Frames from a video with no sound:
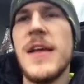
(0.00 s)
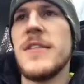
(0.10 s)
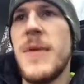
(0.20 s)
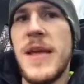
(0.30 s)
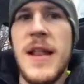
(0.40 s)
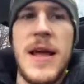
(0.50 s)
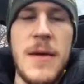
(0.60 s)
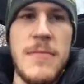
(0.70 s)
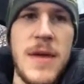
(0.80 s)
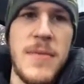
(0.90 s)
to make it like
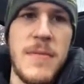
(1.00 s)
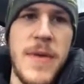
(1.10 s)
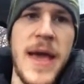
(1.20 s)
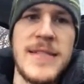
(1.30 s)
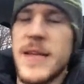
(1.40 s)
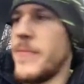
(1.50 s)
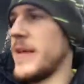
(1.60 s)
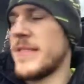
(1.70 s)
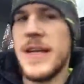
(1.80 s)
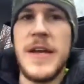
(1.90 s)
make me better,
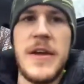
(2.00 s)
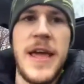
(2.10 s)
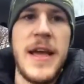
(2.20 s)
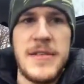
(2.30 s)
basically, okay?